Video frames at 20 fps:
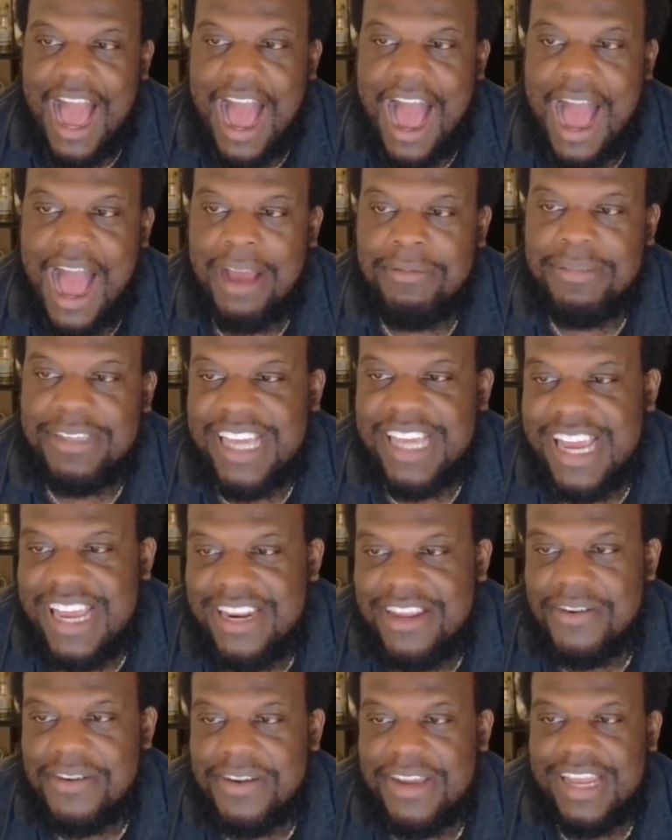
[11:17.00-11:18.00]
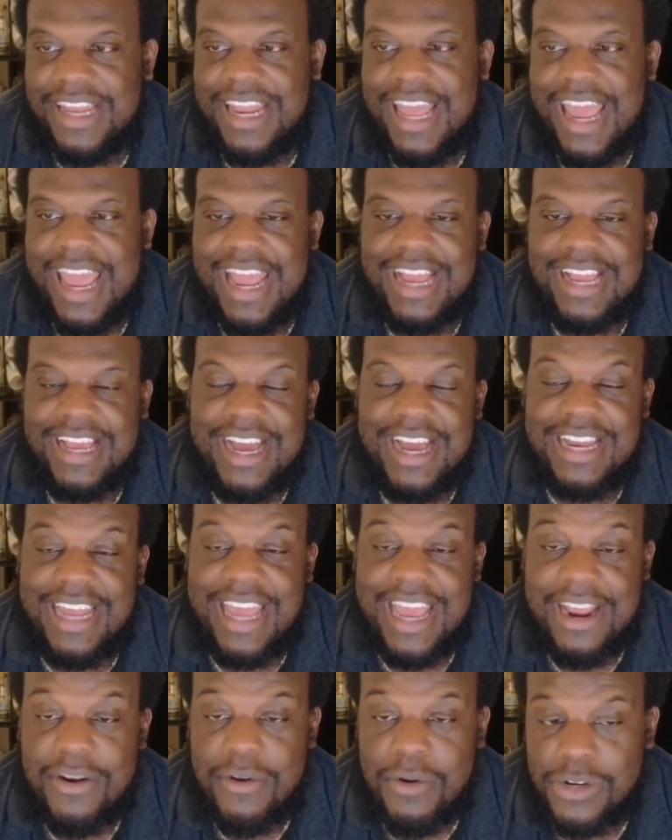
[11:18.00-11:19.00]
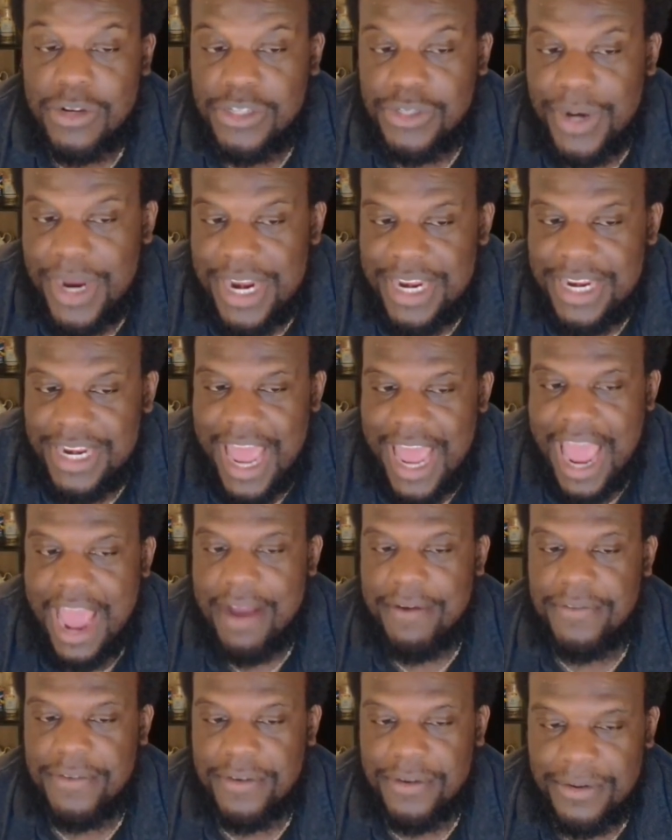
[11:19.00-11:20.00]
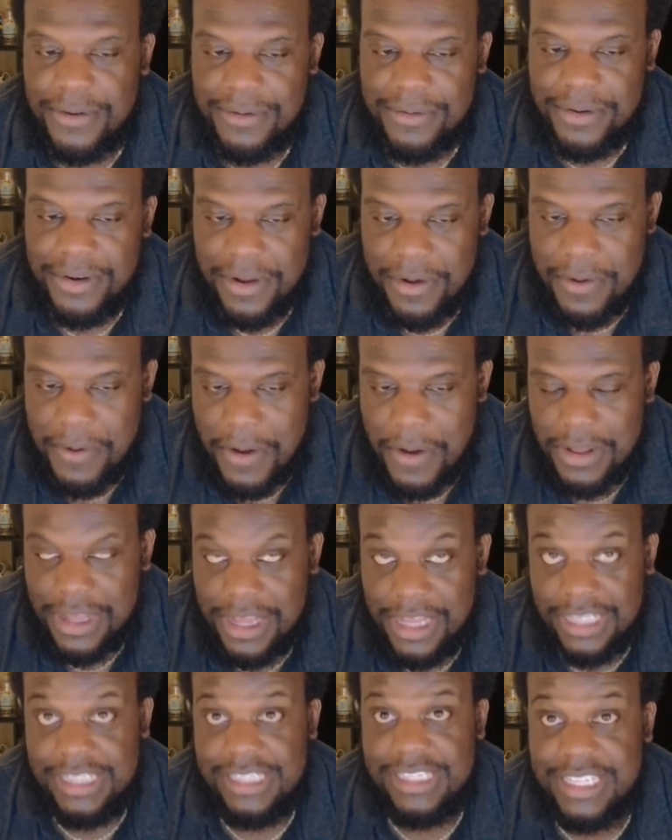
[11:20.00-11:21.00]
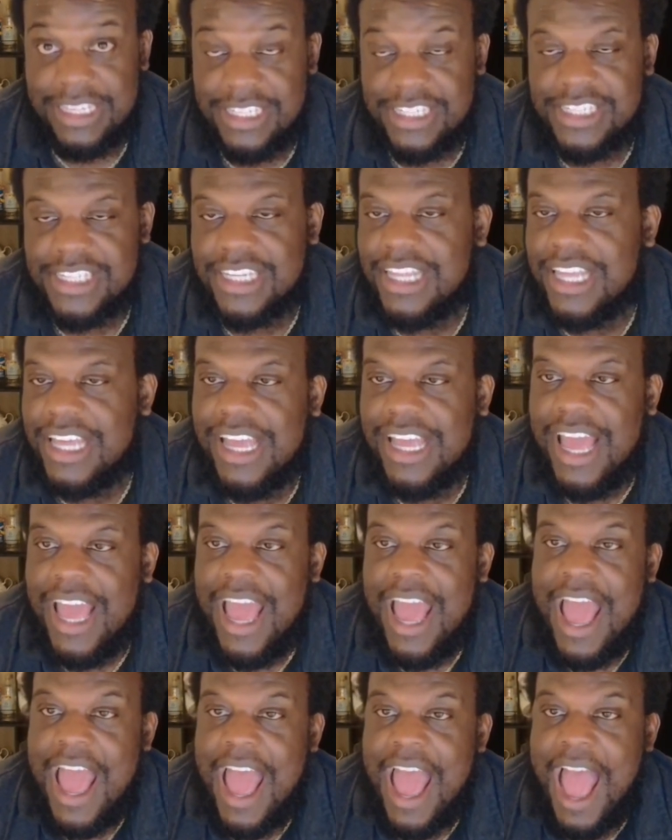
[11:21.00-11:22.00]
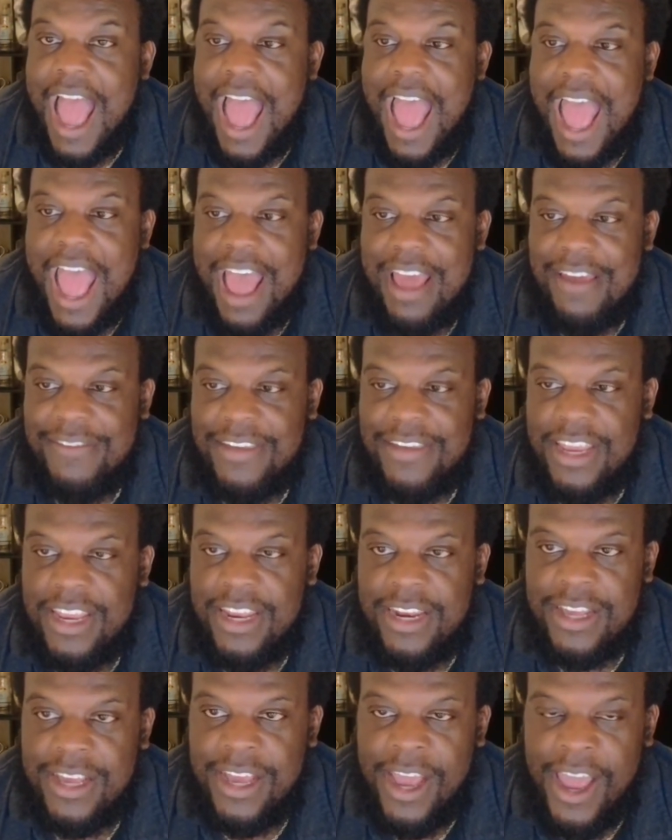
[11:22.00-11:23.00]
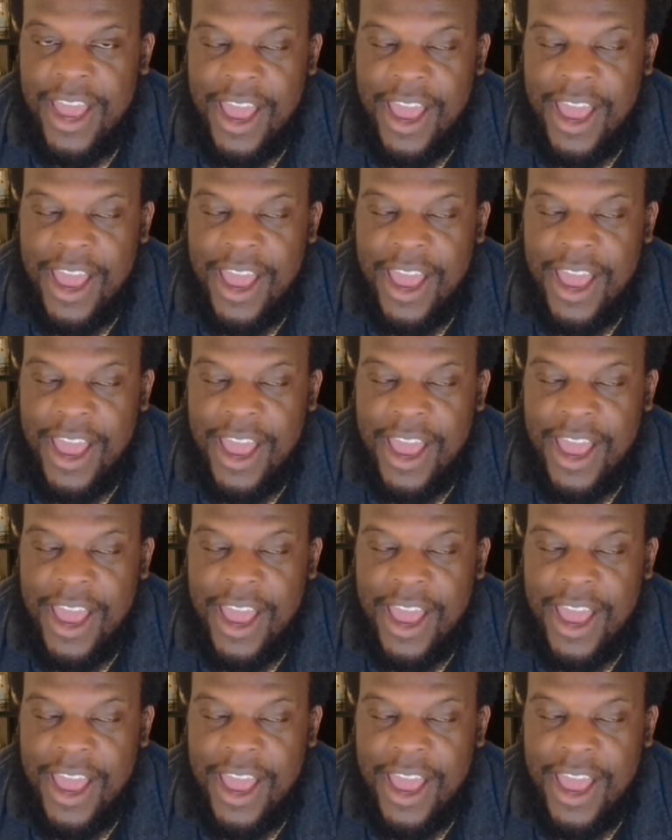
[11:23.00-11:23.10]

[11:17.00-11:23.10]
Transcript: I'm saying he'll get cut and or traded after, essentially having